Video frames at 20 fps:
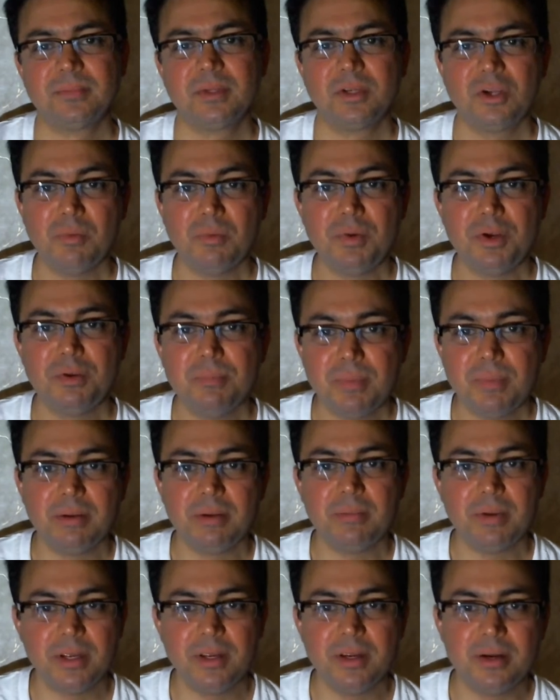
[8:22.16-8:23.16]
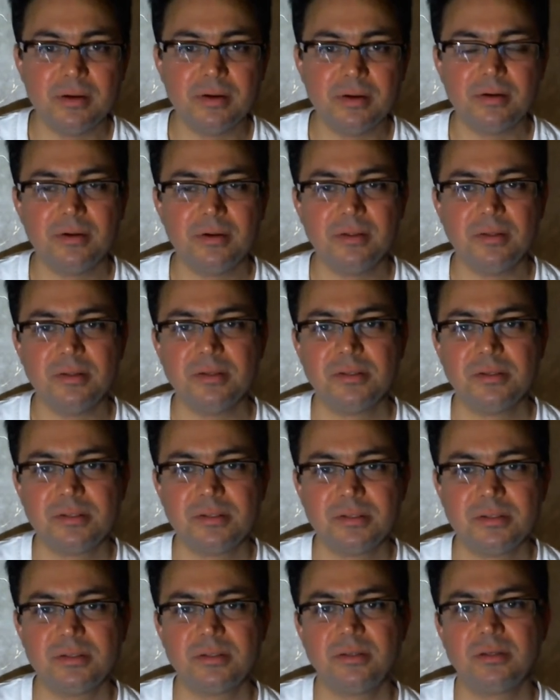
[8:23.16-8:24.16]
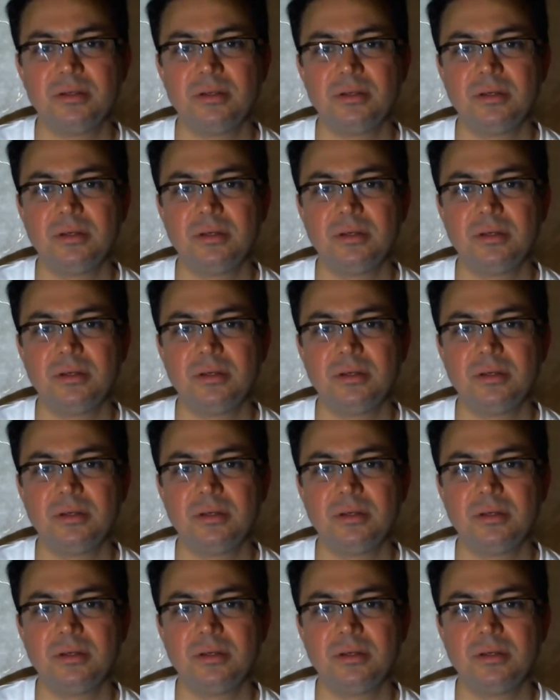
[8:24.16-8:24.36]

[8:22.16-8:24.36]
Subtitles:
commitment here in this